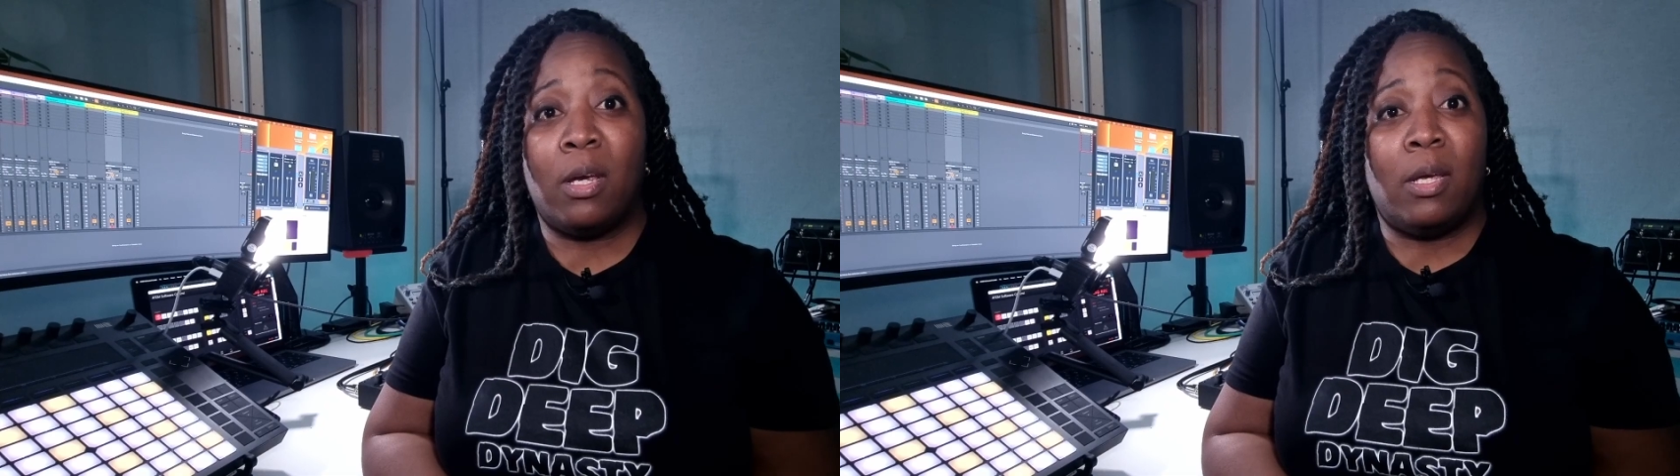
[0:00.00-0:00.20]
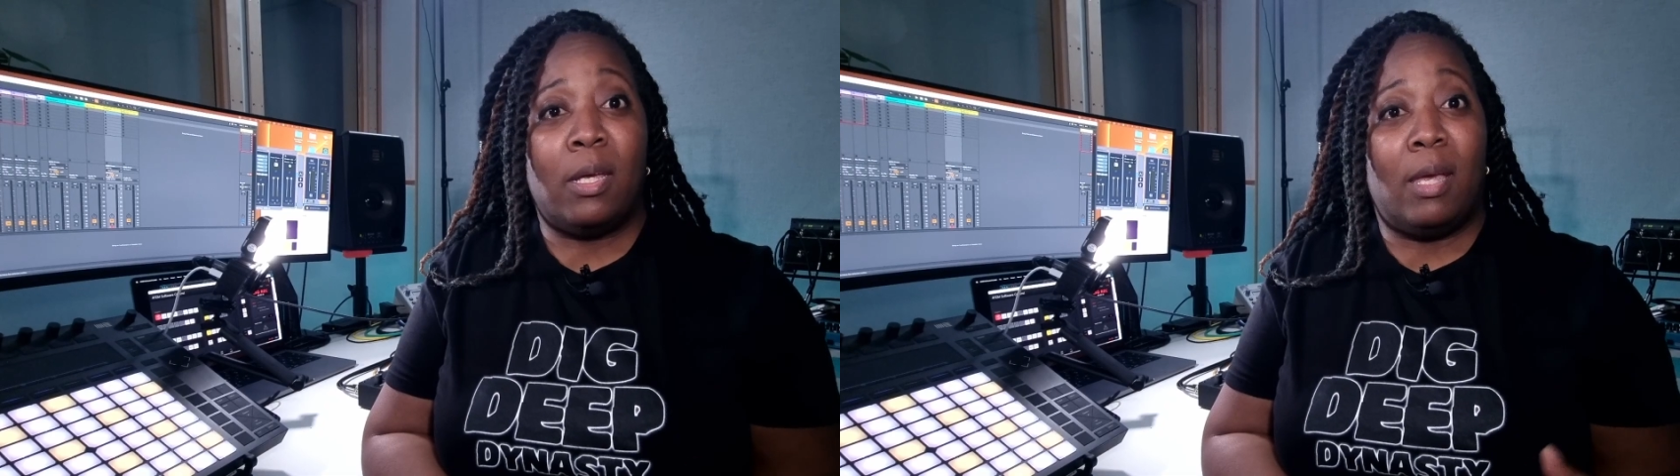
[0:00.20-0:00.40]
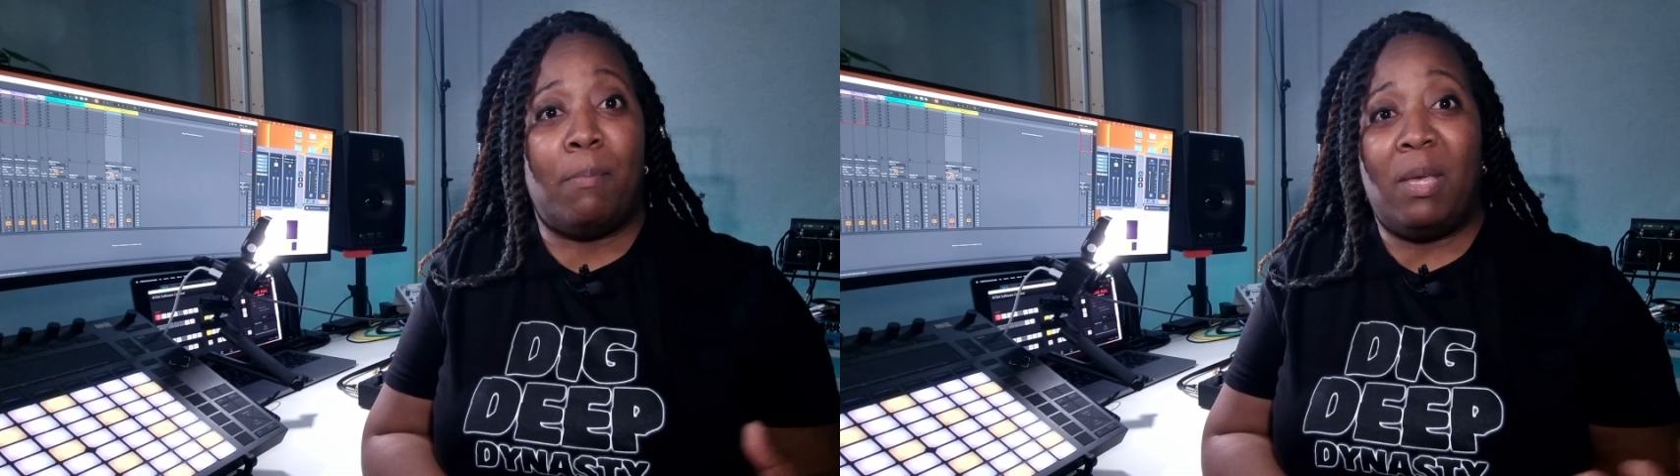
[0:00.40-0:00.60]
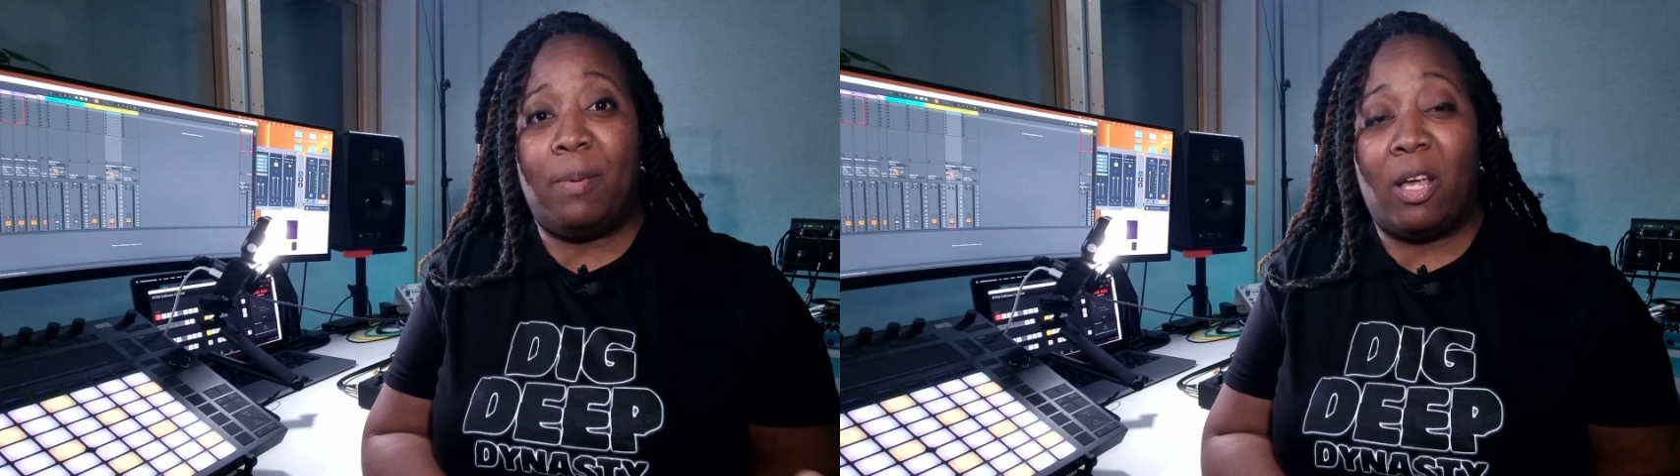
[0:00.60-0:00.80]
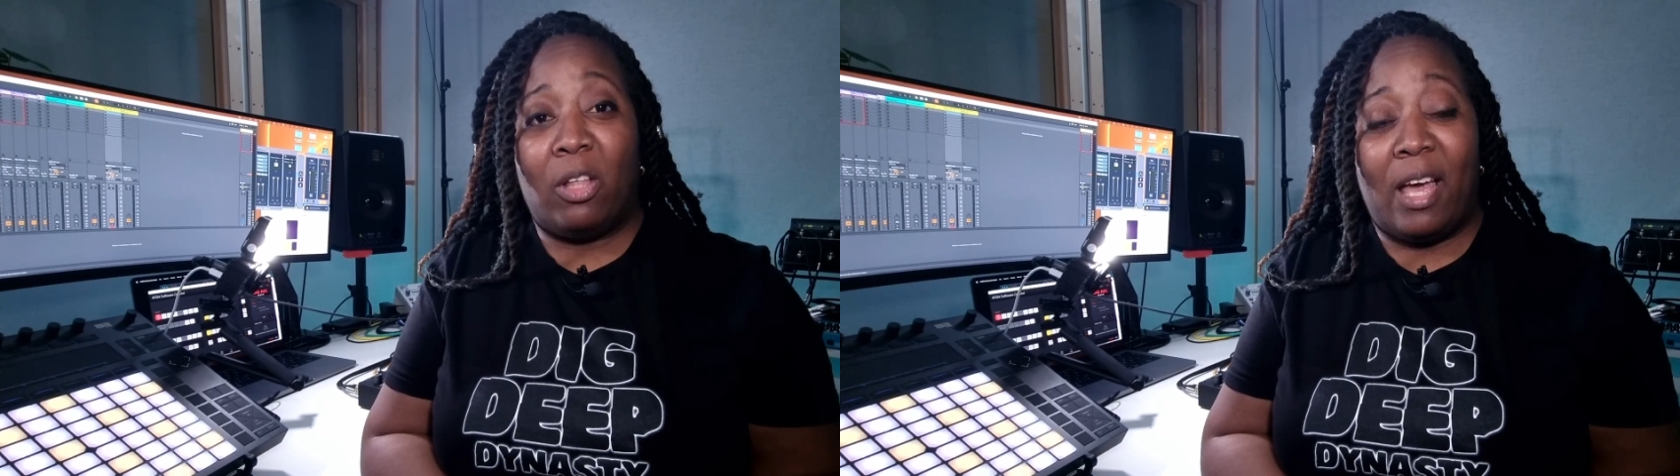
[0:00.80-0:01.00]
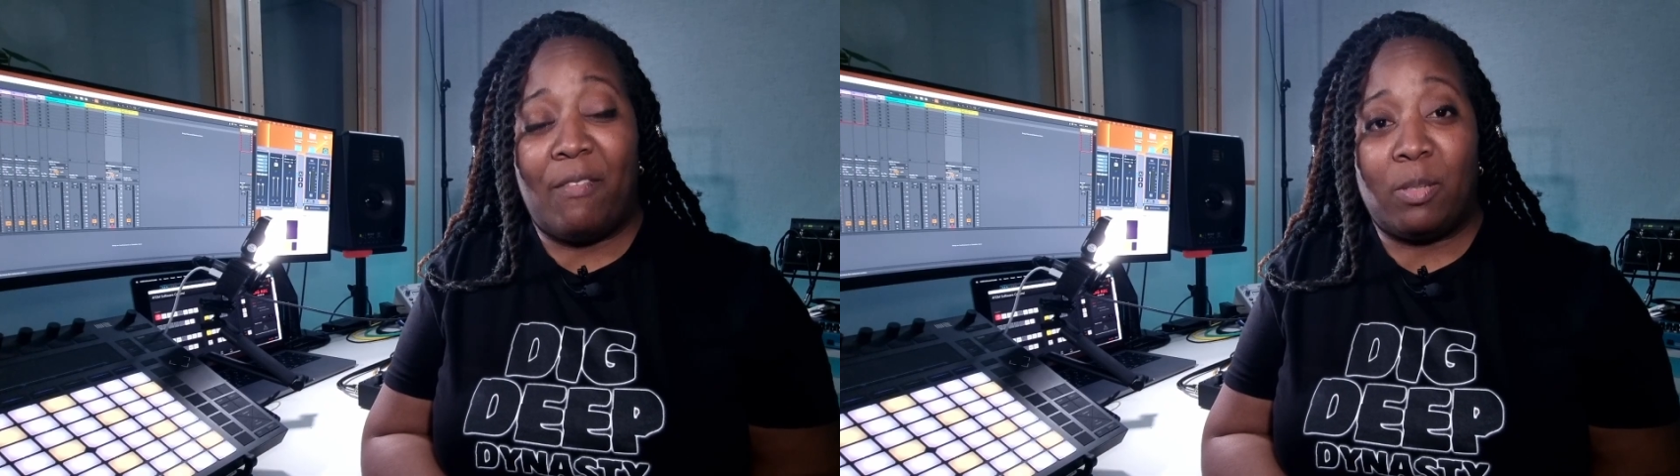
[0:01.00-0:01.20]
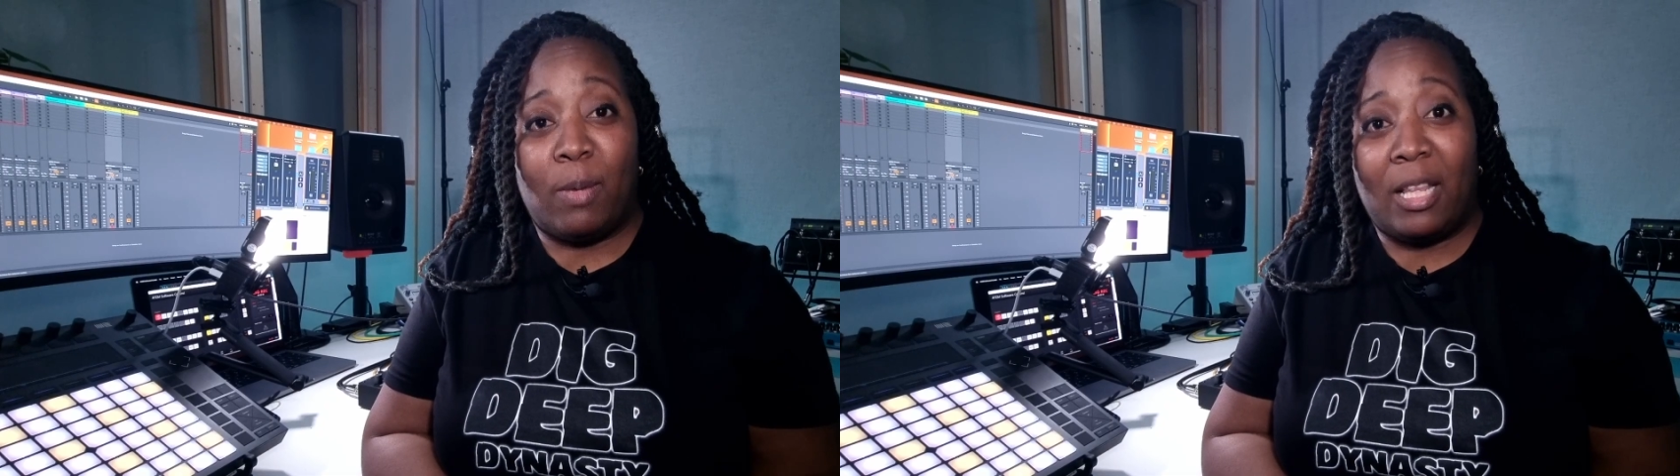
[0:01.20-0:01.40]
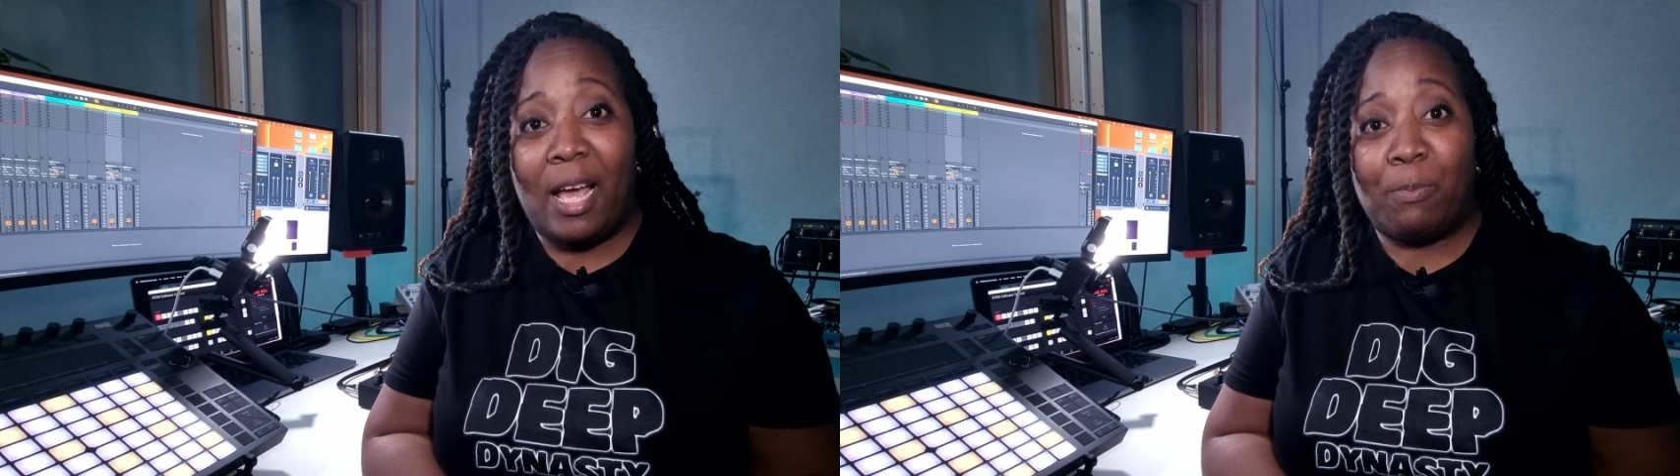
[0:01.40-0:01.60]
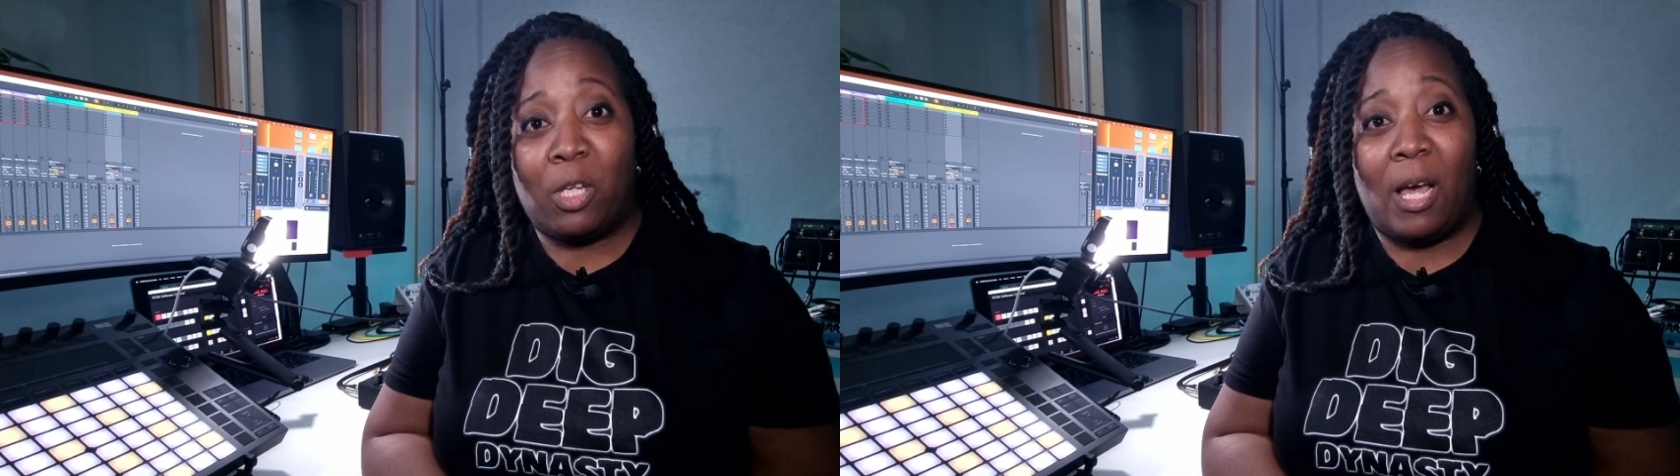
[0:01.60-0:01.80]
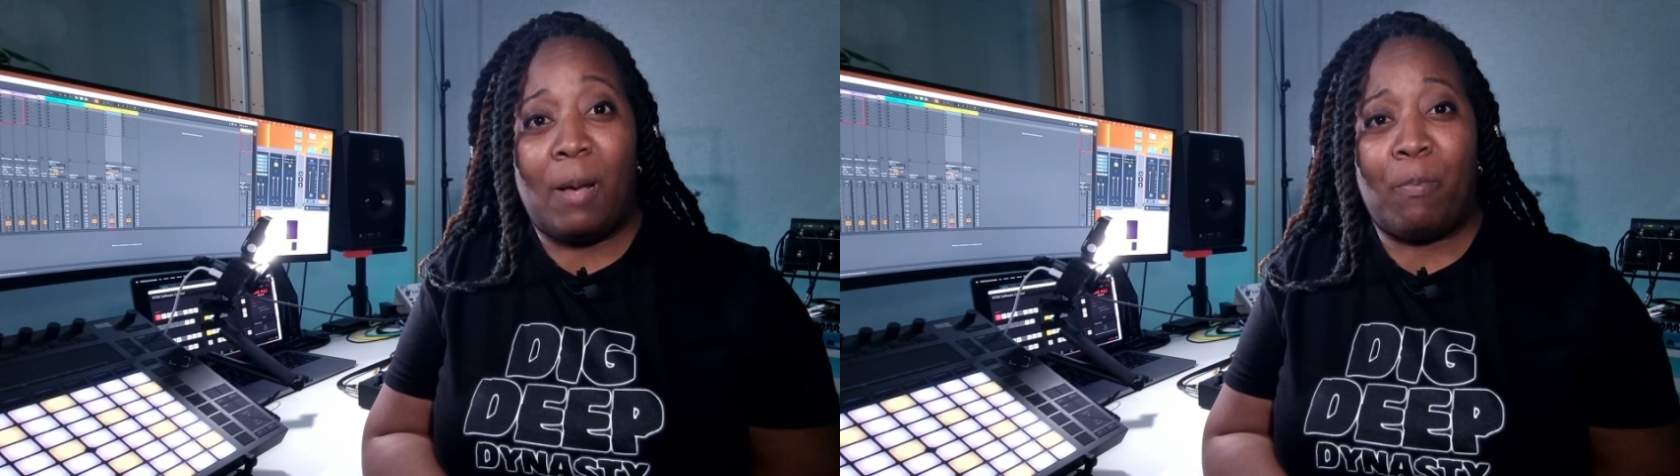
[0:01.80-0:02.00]
and maybe I'll have as my
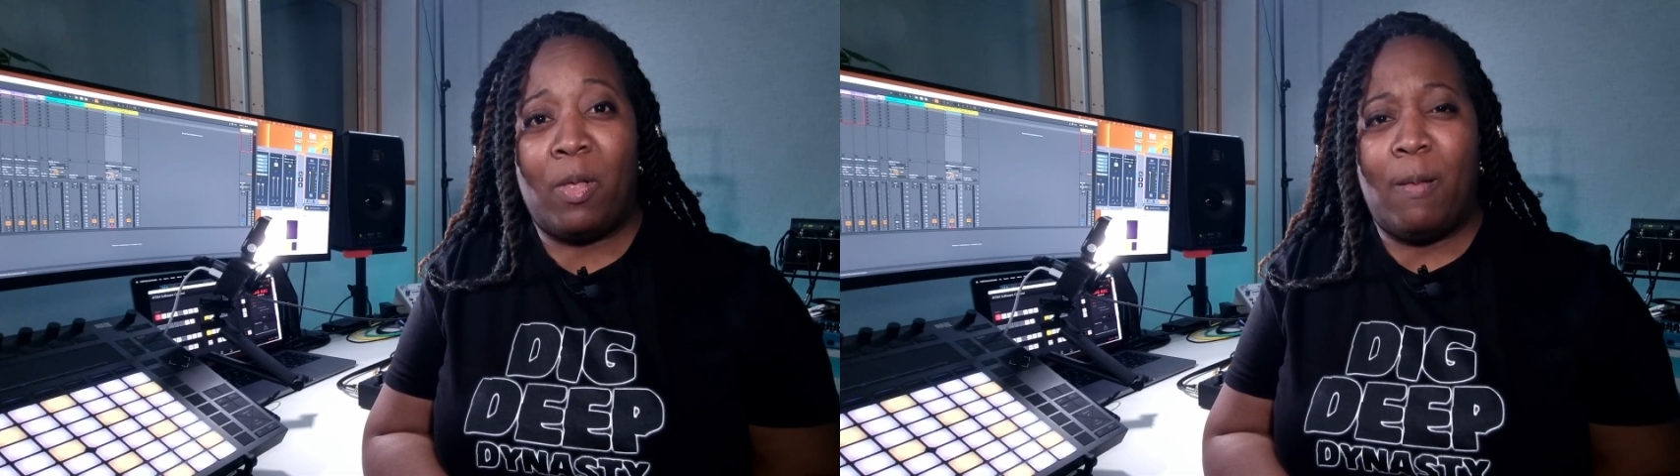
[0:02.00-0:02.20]
laptop.